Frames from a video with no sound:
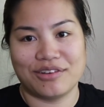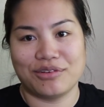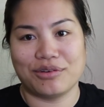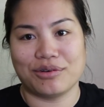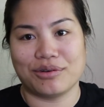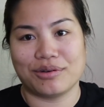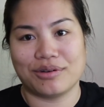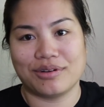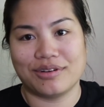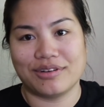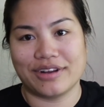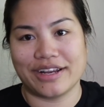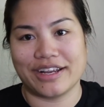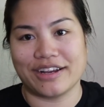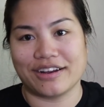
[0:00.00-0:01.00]
Oh,
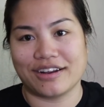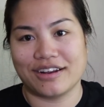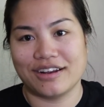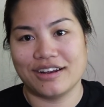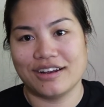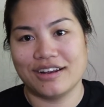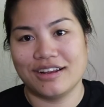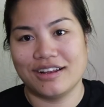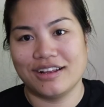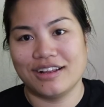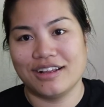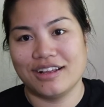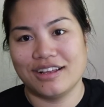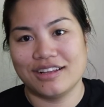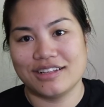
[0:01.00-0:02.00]
right here.
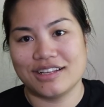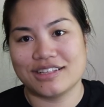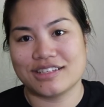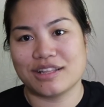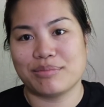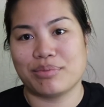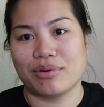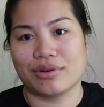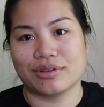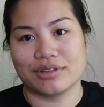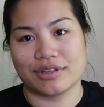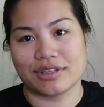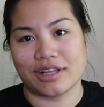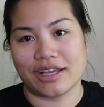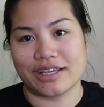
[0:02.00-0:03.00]
Doesn't the pork
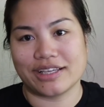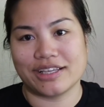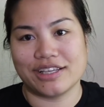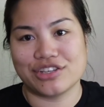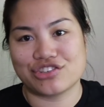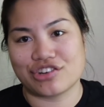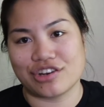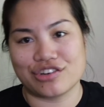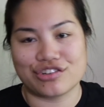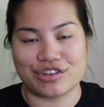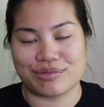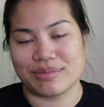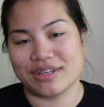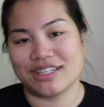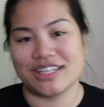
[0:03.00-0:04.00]
look like he's trying to
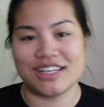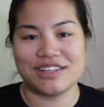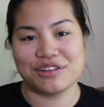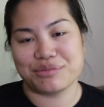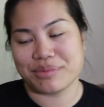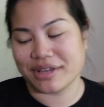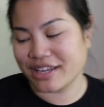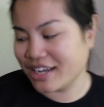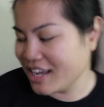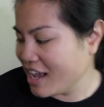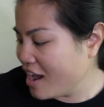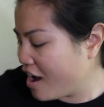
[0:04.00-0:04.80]
drink my tea a little bit?